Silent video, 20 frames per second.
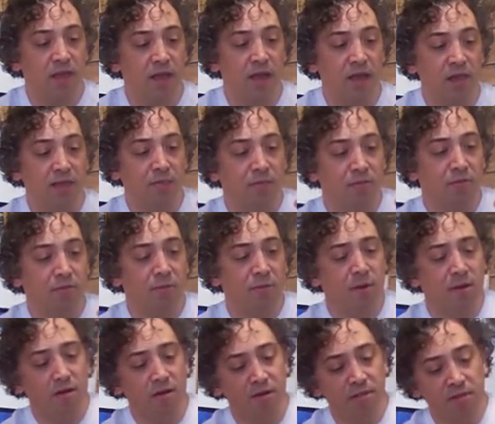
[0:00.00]
and the
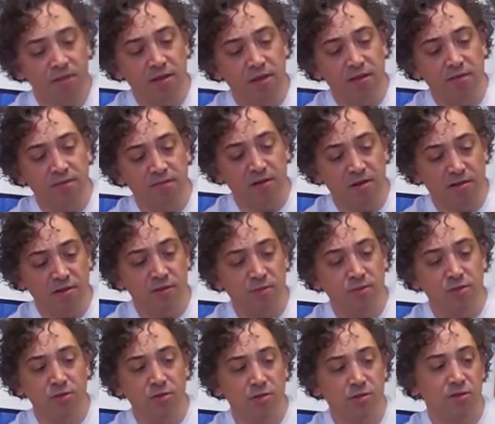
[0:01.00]
perimeter of this vegetable
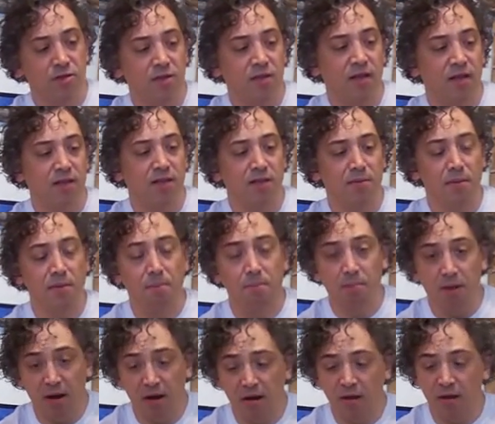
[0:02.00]
juicer tends to be
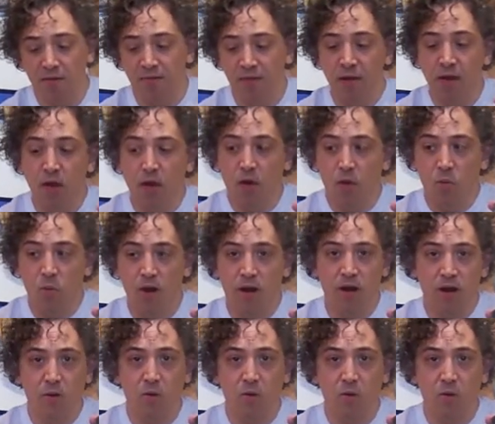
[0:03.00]
big enough where it can